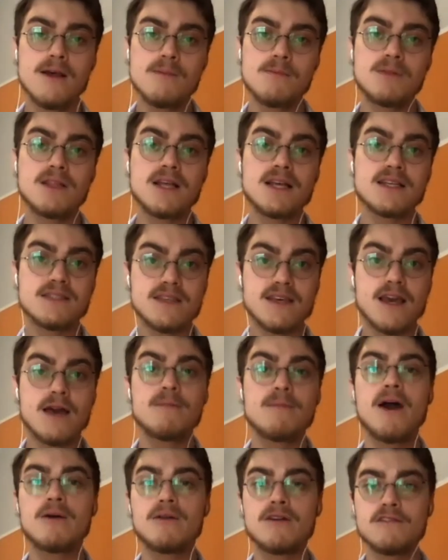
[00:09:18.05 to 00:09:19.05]
plus the
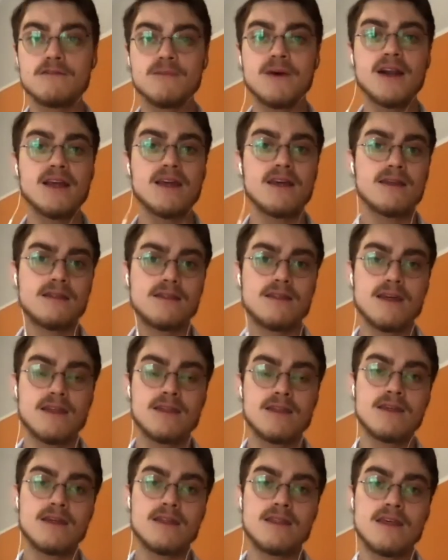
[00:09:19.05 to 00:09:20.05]
amount of money that
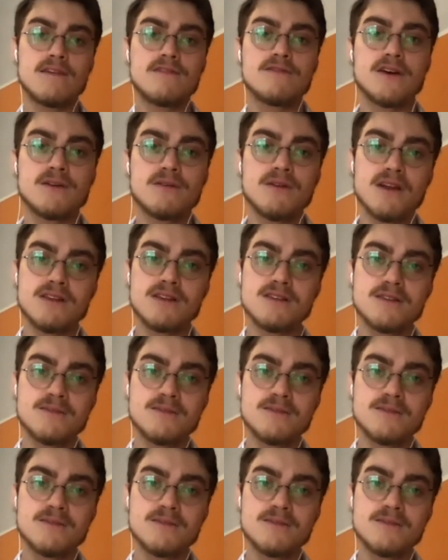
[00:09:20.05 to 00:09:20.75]
they fundraised.